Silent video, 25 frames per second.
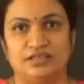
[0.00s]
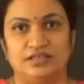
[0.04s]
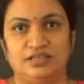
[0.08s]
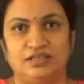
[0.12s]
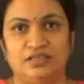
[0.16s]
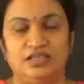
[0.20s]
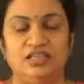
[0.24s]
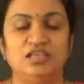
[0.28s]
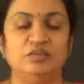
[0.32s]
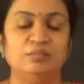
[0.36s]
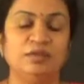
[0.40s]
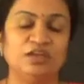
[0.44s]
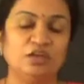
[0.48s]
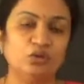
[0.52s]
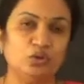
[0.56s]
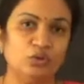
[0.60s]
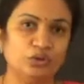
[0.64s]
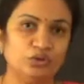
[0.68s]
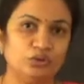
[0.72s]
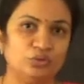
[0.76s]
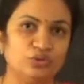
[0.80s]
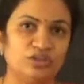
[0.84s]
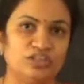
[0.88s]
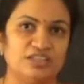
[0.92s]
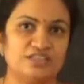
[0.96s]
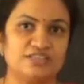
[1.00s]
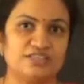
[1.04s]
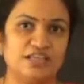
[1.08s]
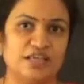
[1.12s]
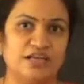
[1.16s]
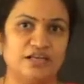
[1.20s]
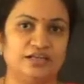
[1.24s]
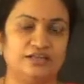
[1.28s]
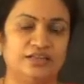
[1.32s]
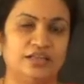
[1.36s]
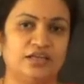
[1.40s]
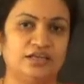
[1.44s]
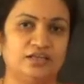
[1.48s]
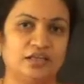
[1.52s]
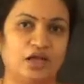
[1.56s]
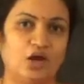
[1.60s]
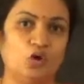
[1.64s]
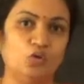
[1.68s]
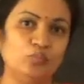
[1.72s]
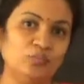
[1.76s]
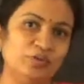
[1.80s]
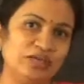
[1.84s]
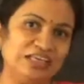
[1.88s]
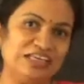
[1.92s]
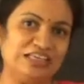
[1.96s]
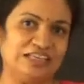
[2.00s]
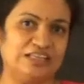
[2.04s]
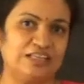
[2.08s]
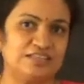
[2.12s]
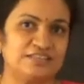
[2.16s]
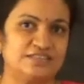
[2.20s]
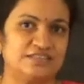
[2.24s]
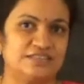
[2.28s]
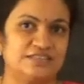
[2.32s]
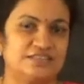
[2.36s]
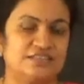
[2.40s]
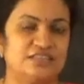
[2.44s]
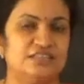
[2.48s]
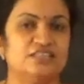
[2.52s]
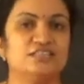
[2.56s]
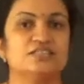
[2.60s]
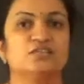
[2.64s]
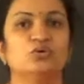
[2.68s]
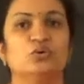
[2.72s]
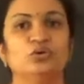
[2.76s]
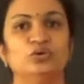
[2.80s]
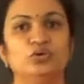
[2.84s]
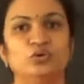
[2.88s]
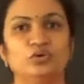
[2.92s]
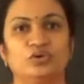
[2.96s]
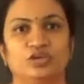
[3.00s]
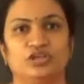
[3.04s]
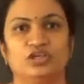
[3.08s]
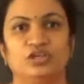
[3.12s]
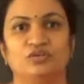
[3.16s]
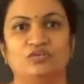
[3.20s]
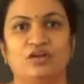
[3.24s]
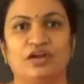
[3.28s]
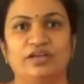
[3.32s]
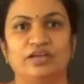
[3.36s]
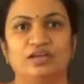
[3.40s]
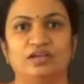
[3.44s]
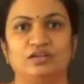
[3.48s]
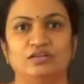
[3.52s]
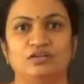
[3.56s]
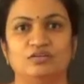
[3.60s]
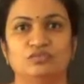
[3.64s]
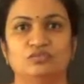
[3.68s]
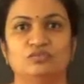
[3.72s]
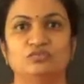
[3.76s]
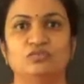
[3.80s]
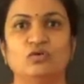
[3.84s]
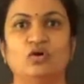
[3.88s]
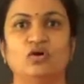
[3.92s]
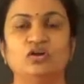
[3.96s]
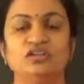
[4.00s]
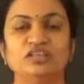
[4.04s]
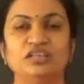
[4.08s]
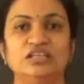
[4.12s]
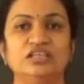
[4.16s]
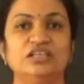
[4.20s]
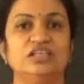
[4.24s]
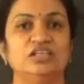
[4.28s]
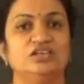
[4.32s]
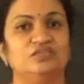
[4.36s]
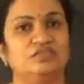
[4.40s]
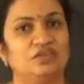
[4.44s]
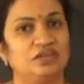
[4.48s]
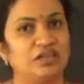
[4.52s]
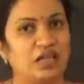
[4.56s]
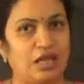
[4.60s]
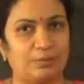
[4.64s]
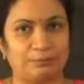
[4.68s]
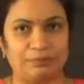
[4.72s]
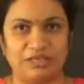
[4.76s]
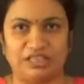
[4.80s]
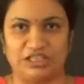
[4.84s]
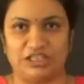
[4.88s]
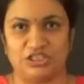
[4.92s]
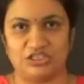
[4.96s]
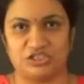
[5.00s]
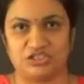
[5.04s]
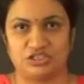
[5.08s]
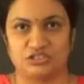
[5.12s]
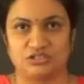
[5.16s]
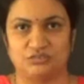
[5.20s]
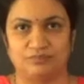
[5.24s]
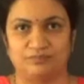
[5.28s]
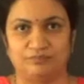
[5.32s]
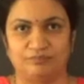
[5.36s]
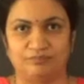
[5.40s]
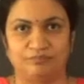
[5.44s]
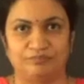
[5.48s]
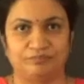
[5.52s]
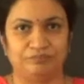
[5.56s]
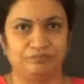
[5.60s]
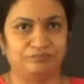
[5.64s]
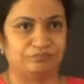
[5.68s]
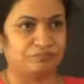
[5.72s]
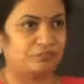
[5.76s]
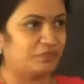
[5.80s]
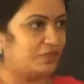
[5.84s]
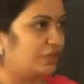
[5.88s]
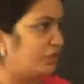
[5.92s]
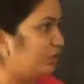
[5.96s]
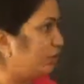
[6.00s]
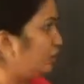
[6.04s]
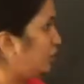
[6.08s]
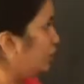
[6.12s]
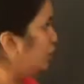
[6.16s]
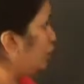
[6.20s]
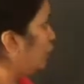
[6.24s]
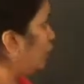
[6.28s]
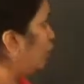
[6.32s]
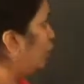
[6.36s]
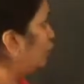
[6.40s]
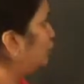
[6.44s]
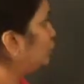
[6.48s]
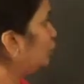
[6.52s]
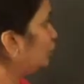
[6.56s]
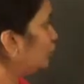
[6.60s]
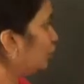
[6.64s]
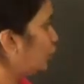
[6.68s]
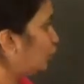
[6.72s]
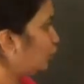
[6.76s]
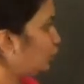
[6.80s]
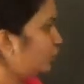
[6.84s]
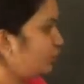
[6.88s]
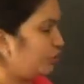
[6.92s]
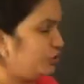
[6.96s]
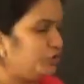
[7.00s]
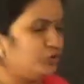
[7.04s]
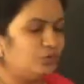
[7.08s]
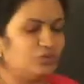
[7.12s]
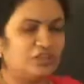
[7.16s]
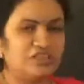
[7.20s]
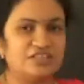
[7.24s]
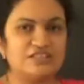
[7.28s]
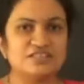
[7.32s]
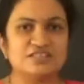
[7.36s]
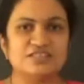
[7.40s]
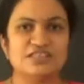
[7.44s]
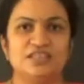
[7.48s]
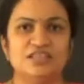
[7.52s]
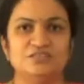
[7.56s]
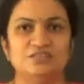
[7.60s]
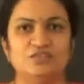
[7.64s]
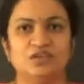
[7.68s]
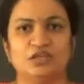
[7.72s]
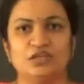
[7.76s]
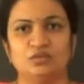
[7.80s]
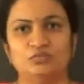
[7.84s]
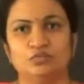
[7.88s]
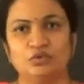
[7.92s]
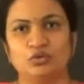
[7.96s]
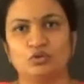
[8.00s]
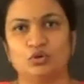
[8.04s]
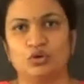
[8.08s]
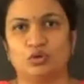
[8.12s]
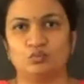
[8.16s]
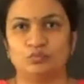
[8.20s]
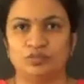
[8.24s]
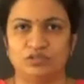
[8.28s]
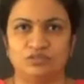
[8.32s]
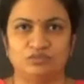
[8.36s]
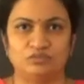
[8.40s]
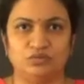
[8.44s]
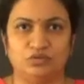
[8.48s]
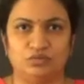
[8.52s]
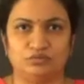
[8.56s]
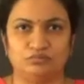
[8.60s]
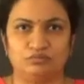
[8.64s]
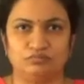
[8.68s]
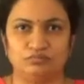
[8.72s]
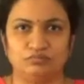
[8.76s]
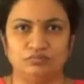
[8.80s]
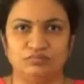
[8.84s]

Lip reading: He may going to decide that how many tests is going to require for the given application. On the board, you can see one of the common form.